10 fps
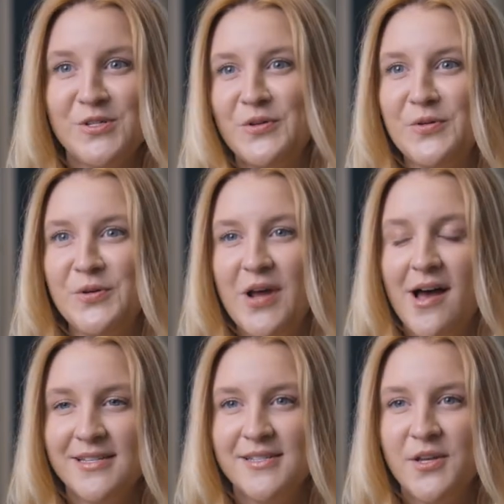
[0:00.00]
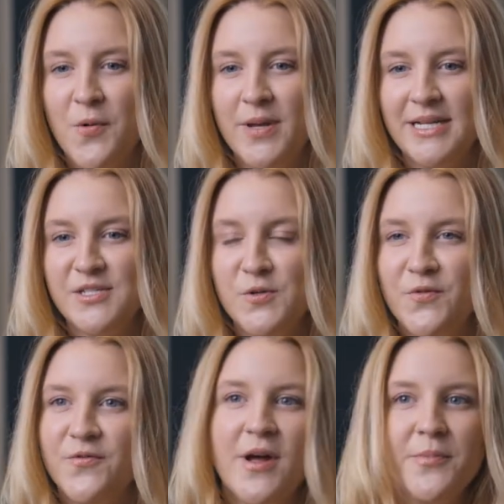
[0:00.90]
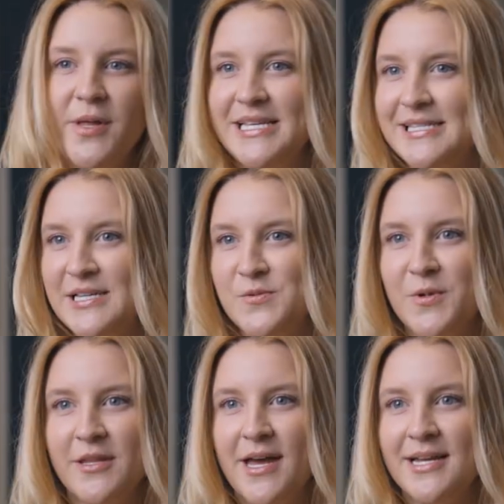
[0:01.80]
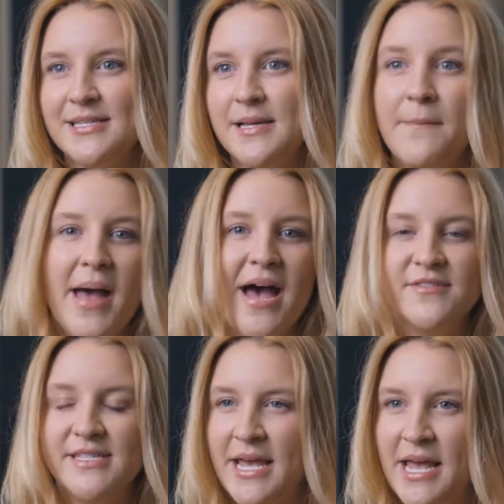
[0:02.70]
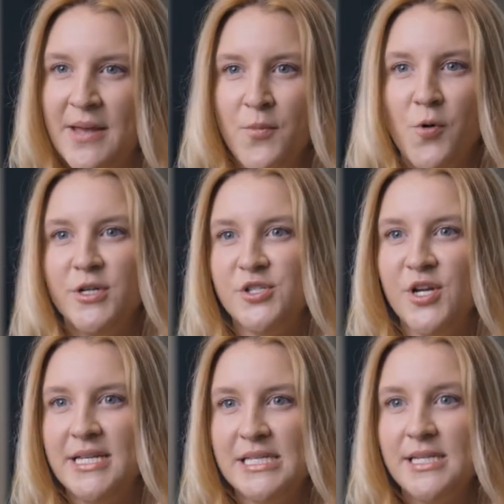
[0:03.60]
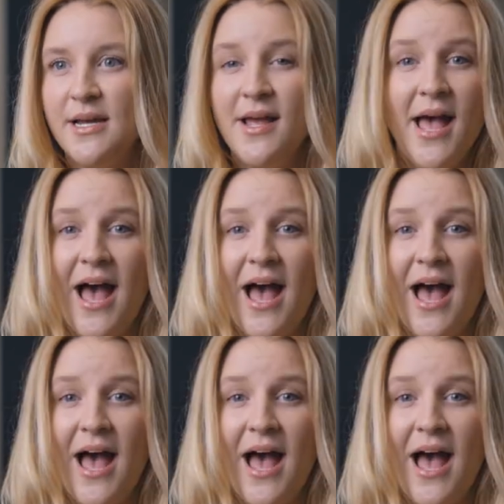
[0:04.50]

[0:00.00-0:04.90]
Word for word: which include us going to fun places, whether that's Mavs game or just